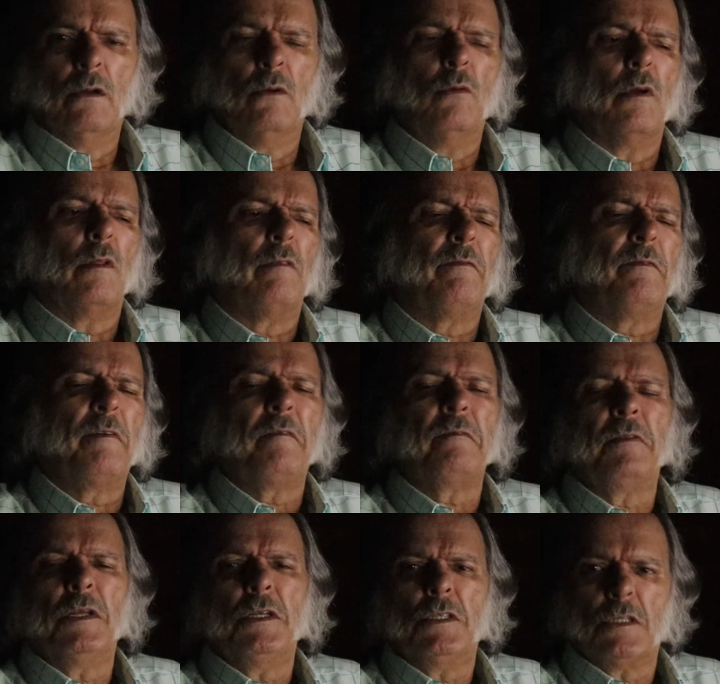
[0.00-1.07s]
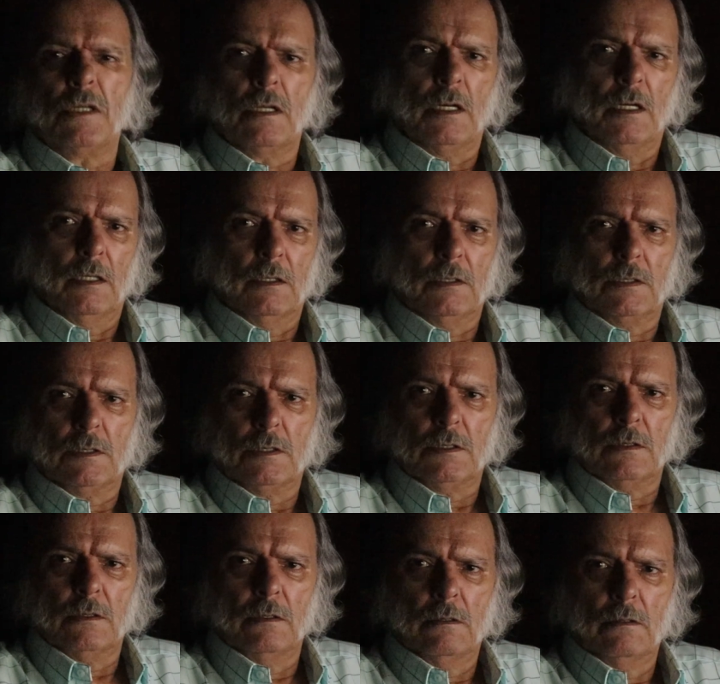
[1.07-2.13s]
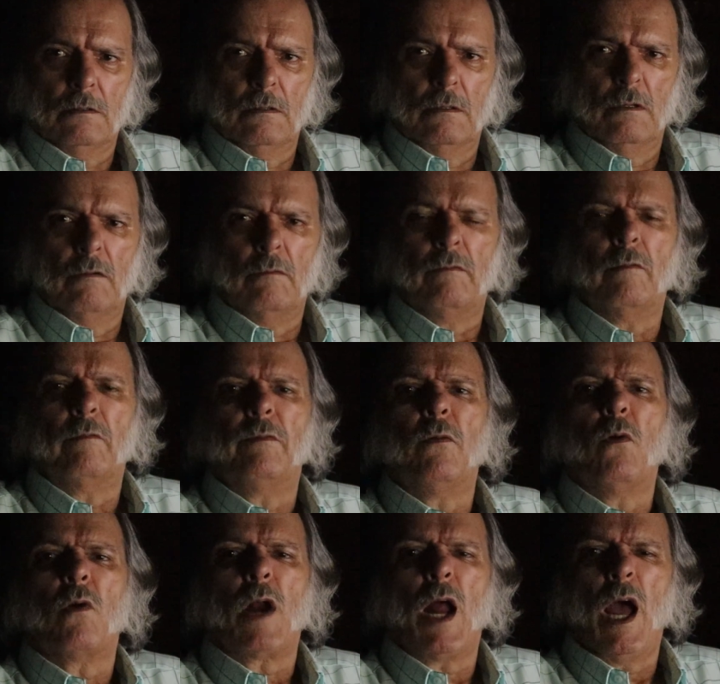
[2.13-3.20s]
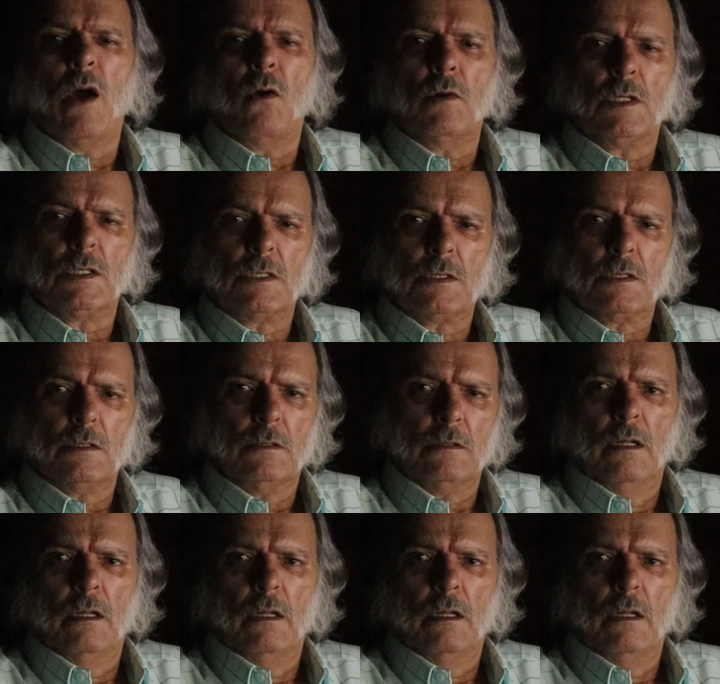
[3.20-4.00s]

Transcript: with 50 journalists for 4 hours.